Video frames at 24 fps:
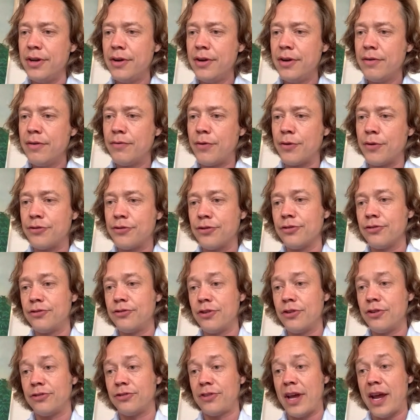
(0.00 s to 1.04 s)
versus
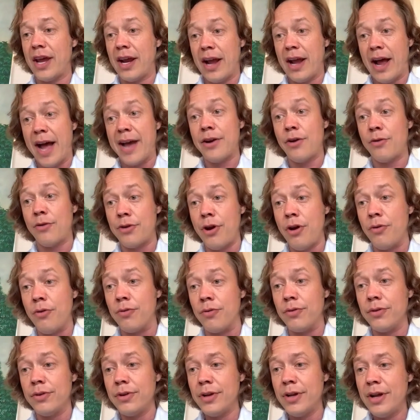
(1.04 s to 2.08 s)
just saying, I don't
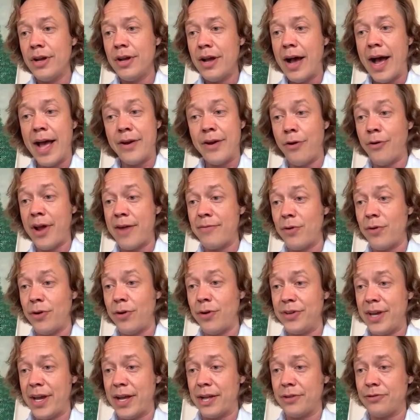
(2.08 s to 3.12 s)
know. I don't have all
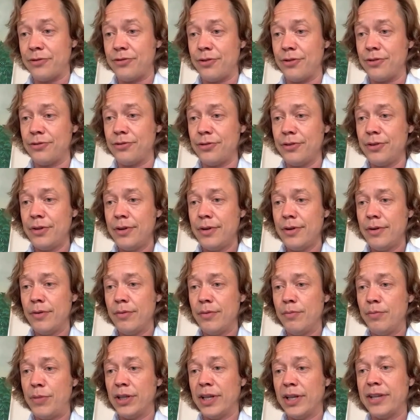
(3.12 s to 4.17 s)
the answers,
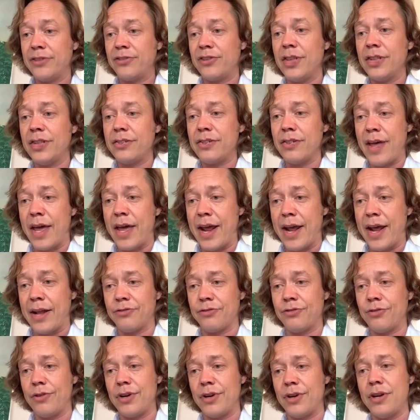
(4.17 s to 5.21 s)
but let's get to that
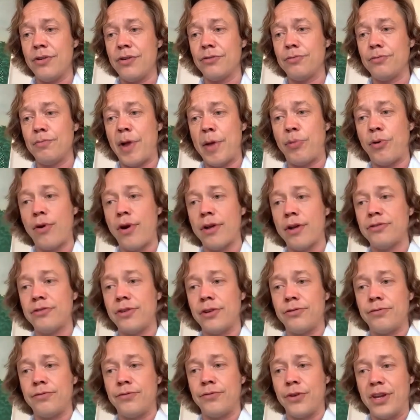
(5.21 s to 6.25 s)
answer. And here's my
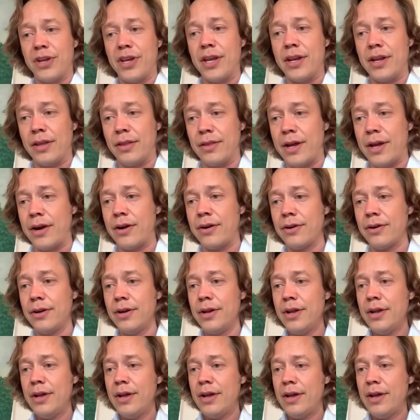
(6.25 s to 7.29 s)
process for getting there.
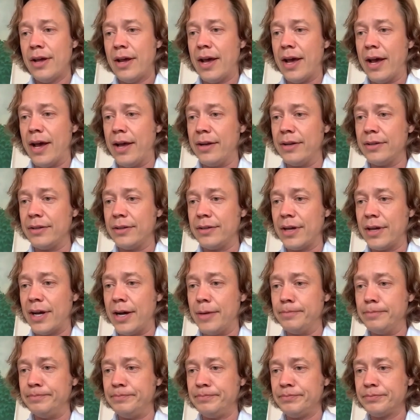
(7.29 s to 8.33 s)
And
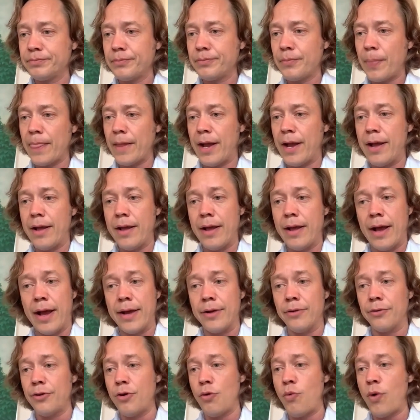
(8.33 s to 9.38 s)
I
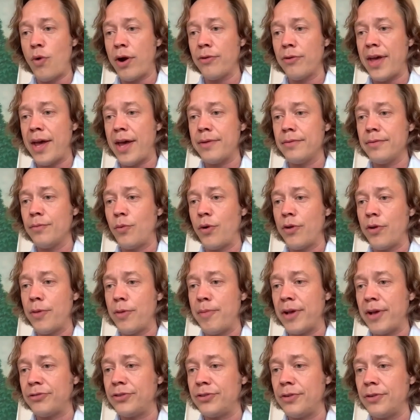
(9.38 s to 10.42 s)
don't know where the
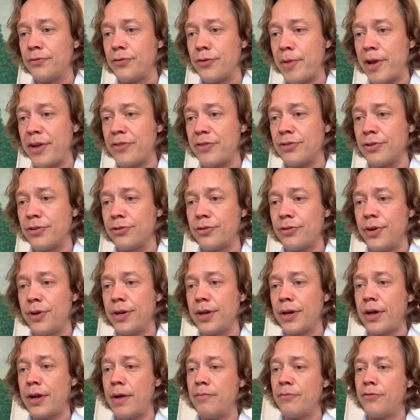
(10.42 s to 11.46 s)
best information is going to
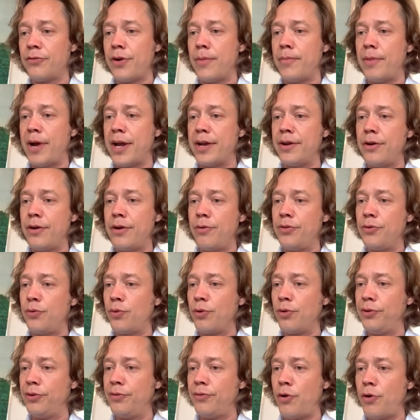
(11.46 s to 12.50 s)
come from. I know in the
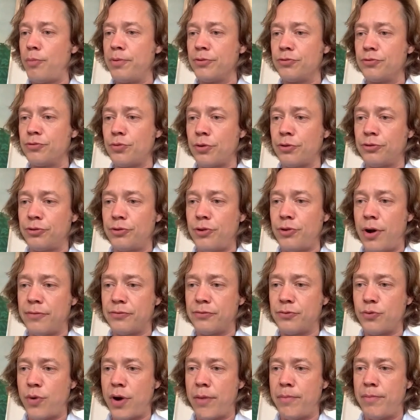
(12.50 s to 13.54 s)
world of open source
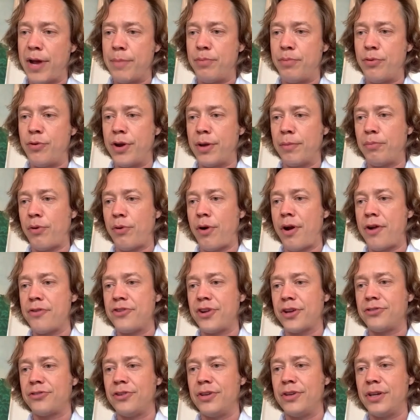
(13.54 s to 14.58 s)
software, by putting
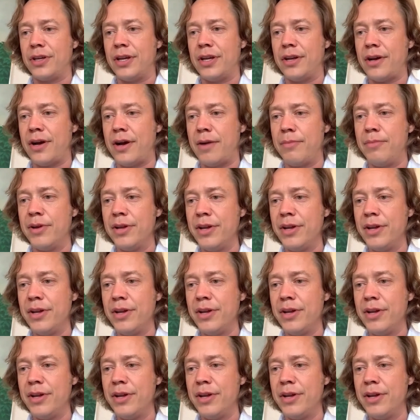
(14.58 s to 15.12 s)
projects into GitHub,